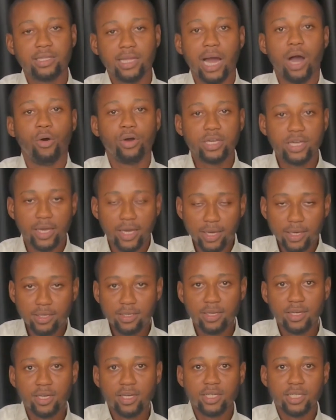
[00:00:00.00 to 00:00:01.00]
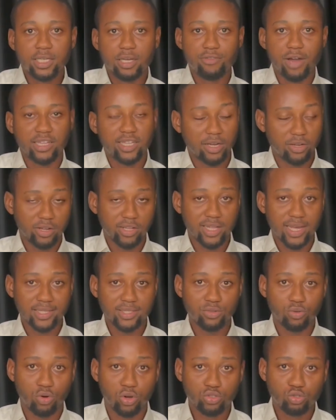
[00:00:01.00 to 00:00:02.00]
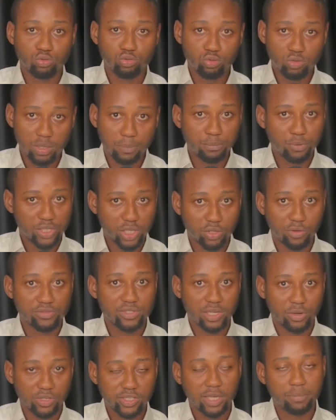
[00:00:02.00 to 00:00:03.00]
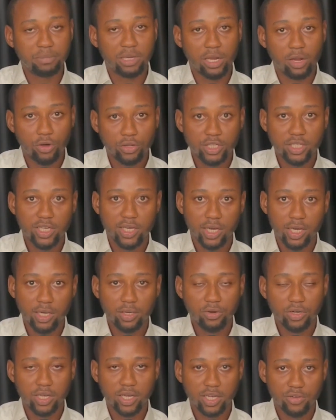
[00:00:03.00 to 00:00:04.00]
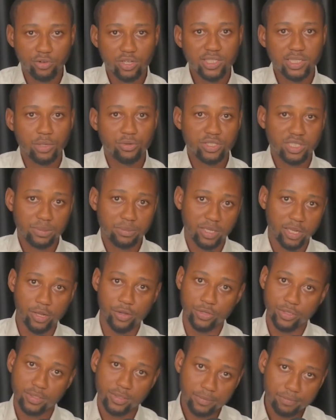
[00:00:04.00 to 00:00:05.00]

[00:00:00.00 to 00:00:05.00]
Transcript: Now, okay, if you are telling others you want to do the project of 700 million here, okay, give us 70 million